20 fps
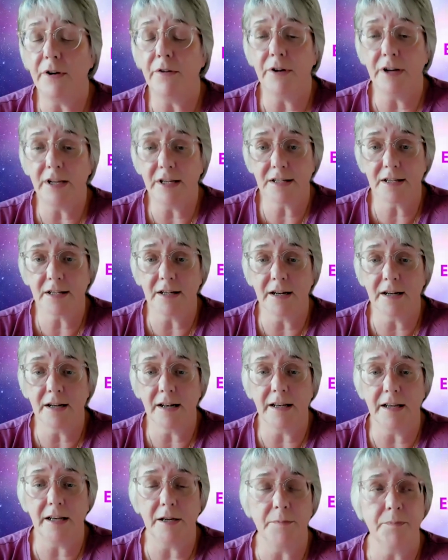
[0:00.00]

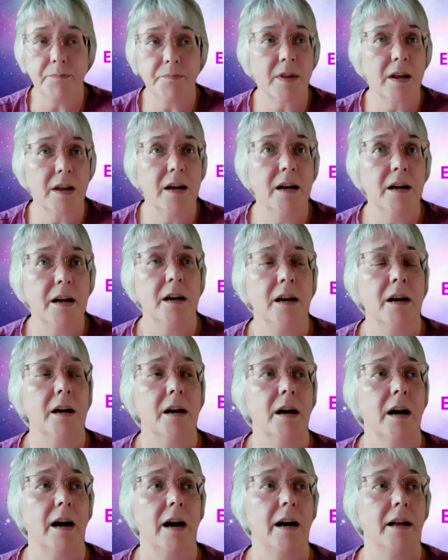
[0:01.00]
recently.
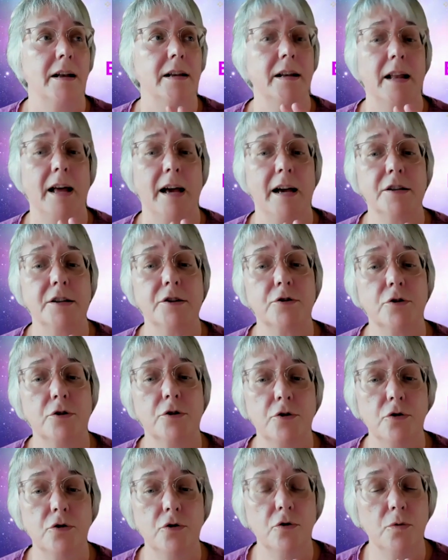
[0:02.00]
And it has to
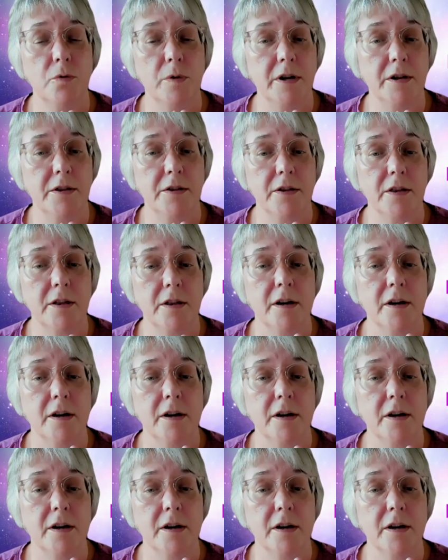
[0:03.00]
do with